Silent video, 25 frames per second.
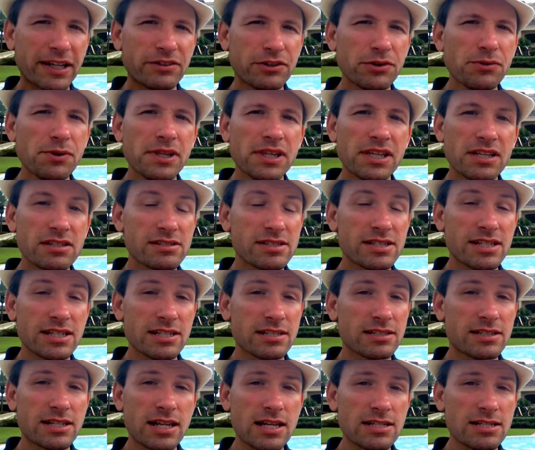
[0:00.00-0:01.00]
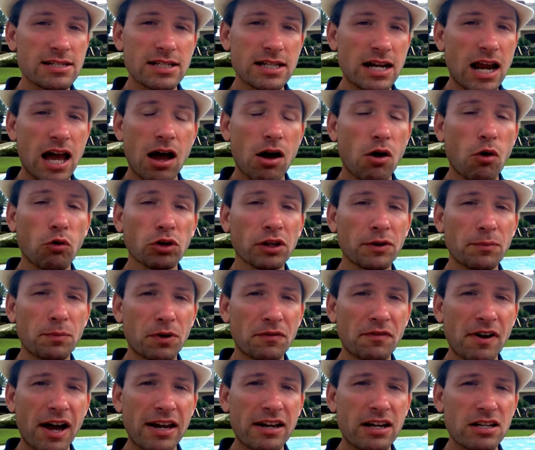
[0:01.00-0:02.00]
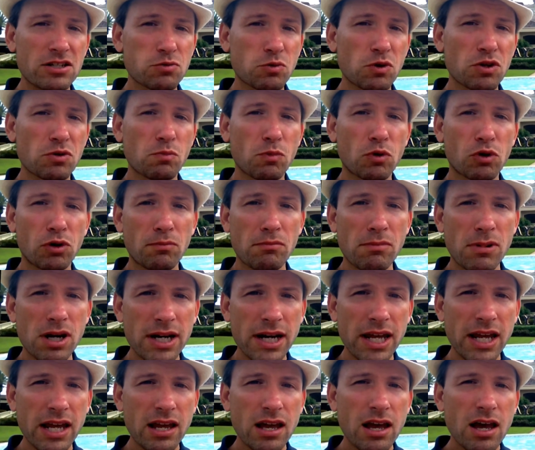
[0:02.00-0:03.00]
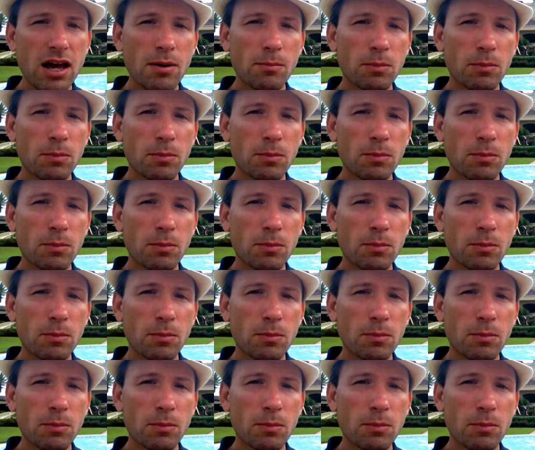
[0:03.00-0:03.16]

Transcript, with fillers: doing this, this does not not only provide us with more money,